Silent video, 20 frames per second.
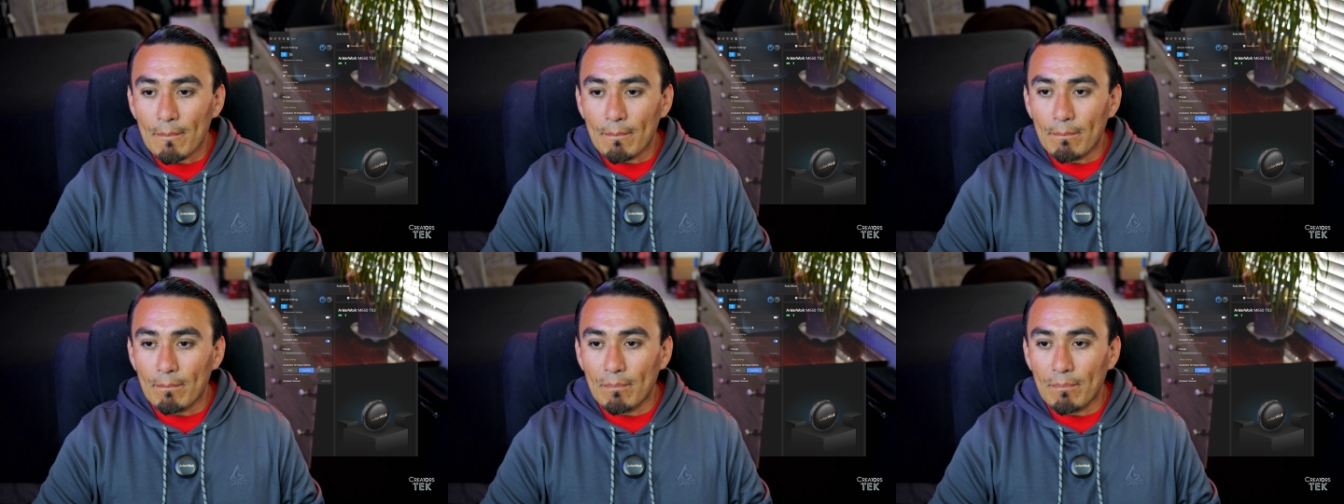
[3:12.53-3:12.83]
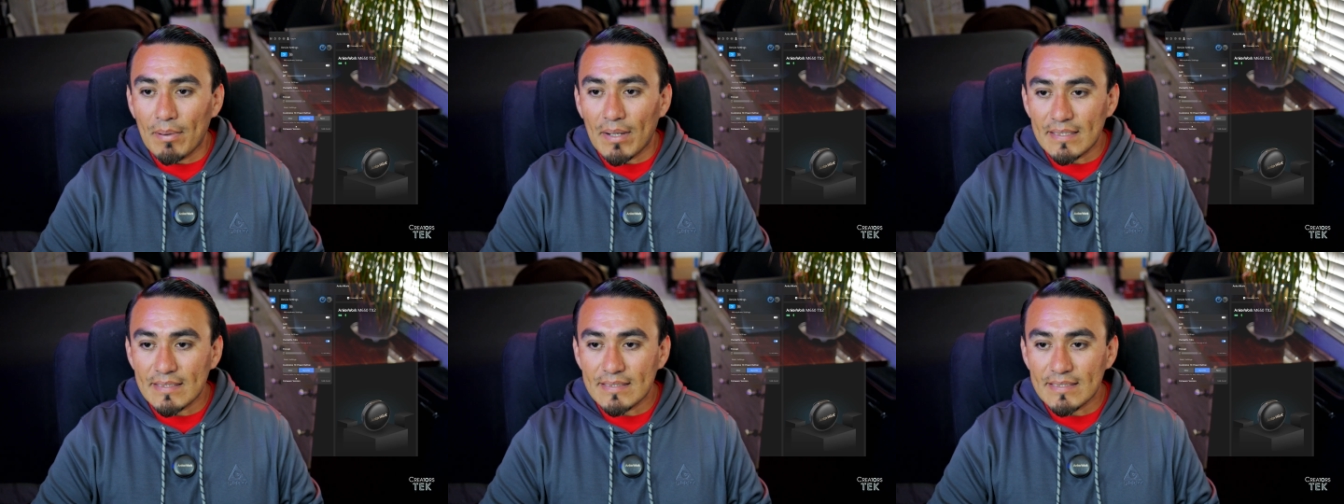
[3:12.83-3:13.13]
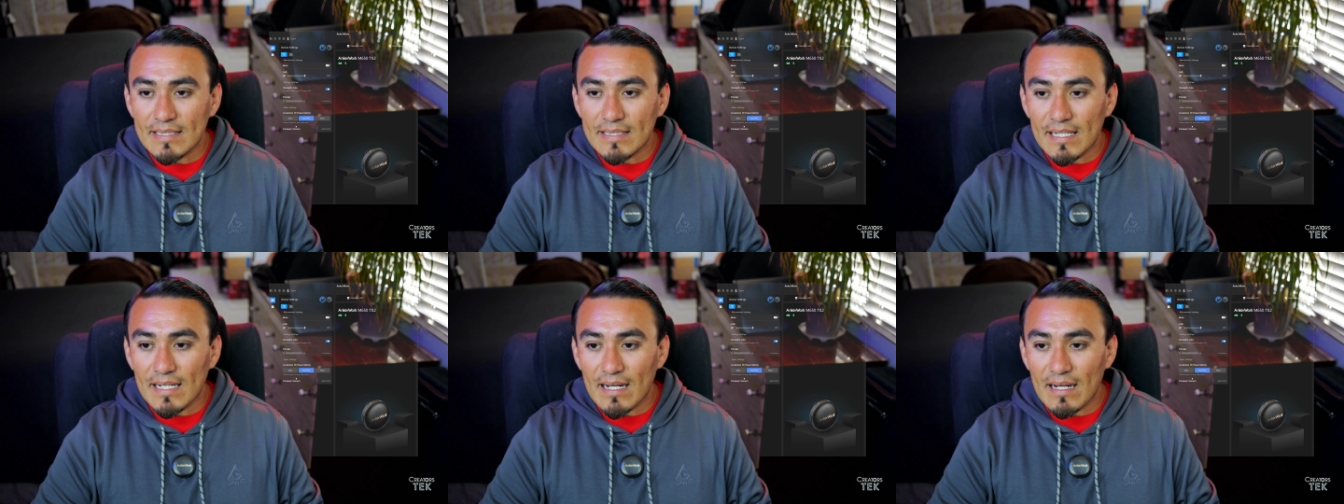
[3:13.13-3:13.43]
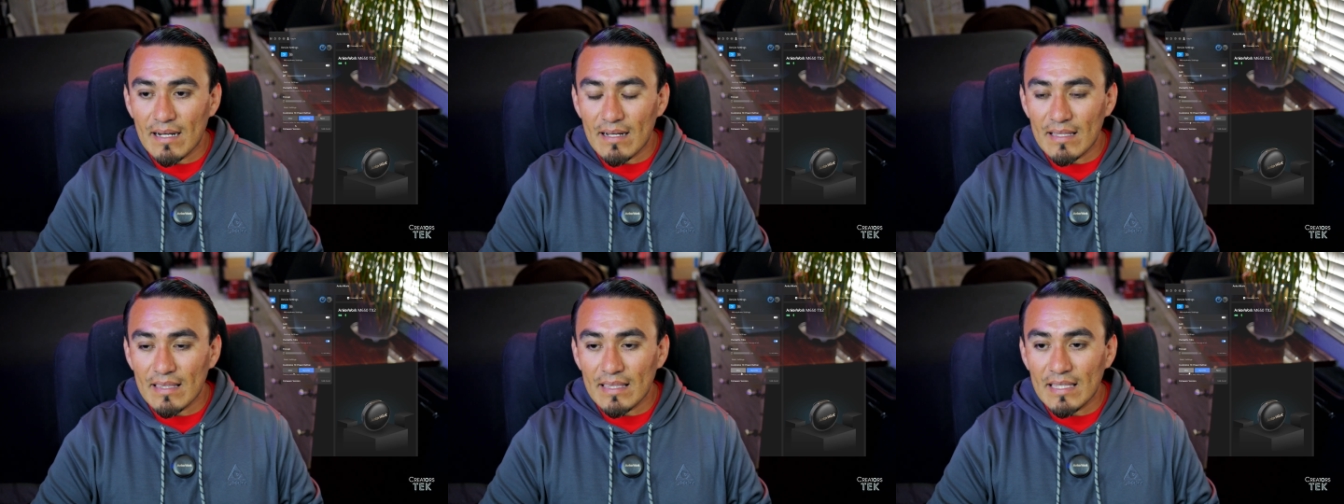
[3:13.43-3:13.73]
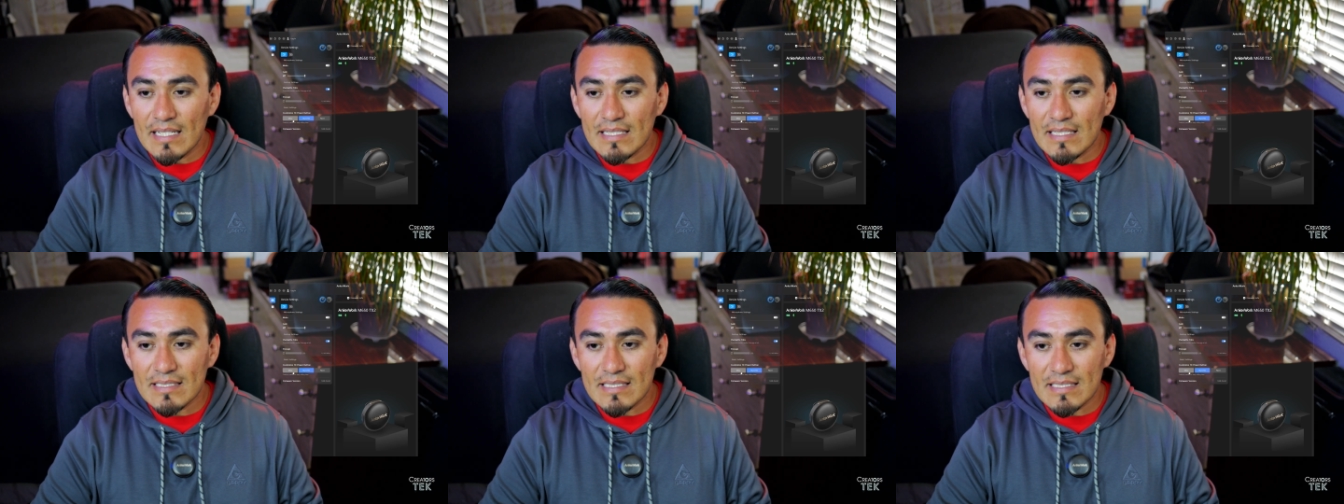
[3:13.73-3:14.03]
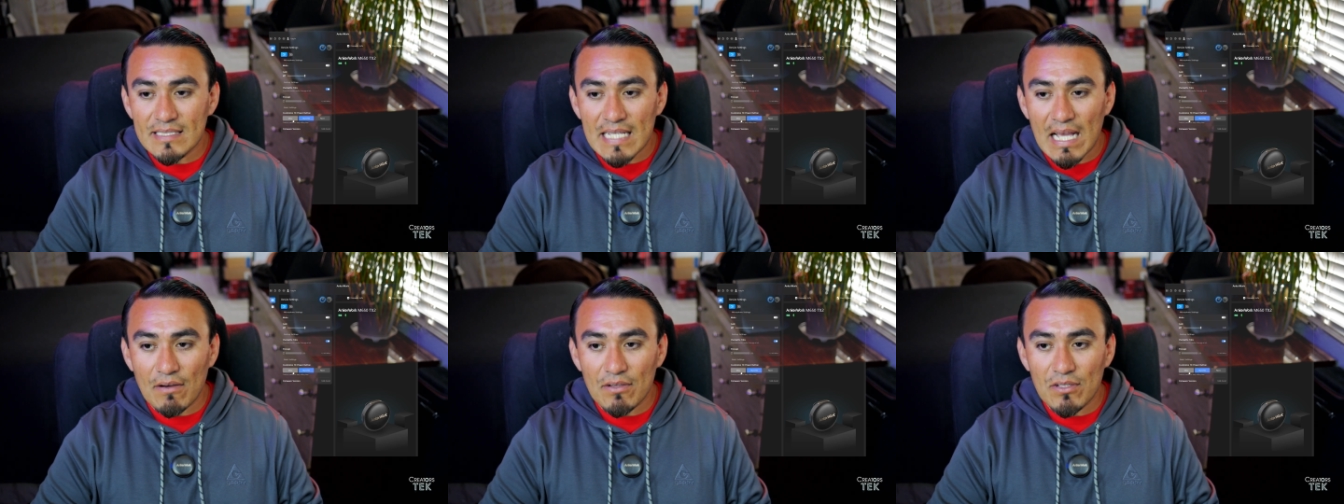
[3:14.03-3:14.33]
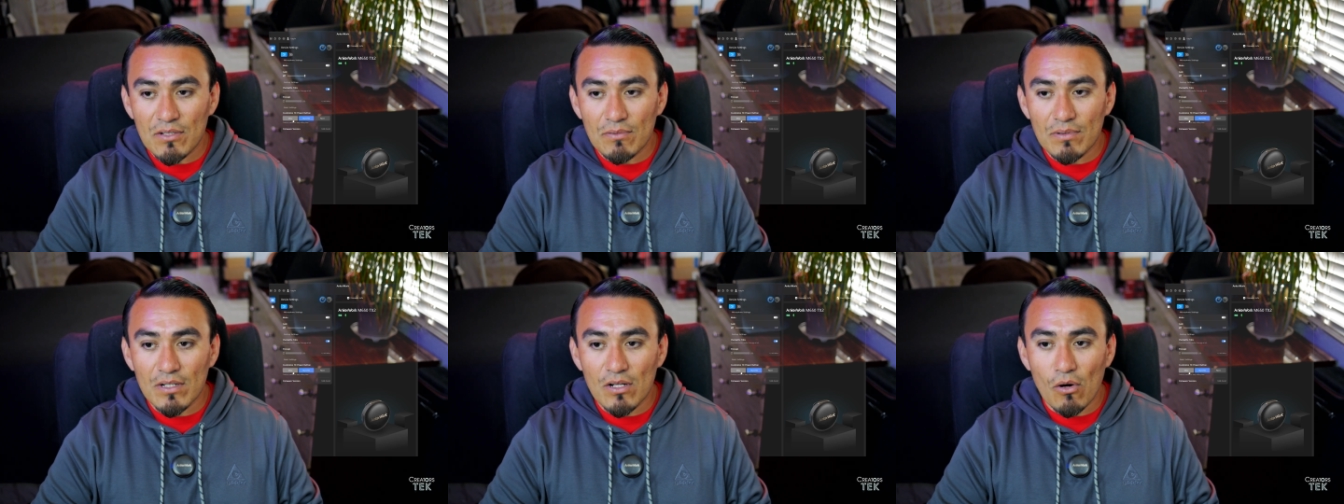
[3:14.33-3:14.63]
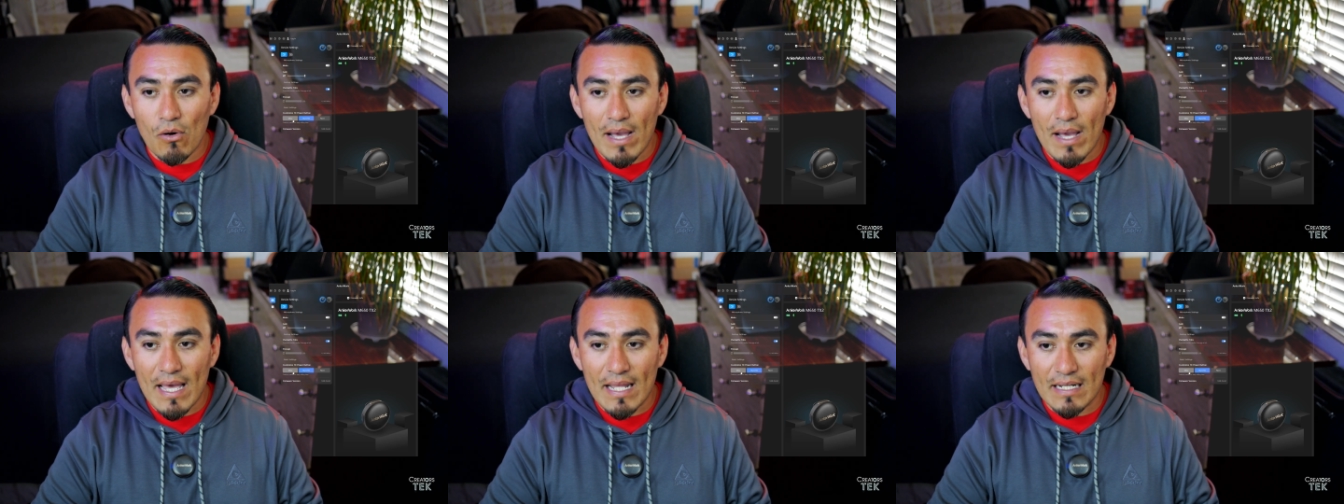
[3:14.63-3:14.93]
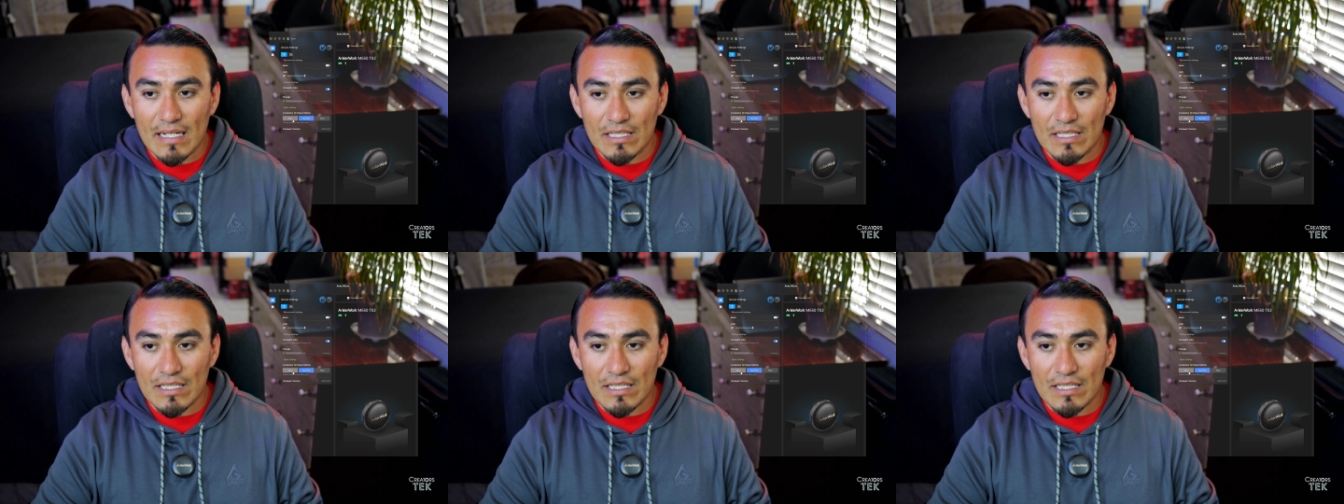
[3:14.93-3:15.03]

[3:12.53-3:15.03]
But uh, this is how you would go ahead and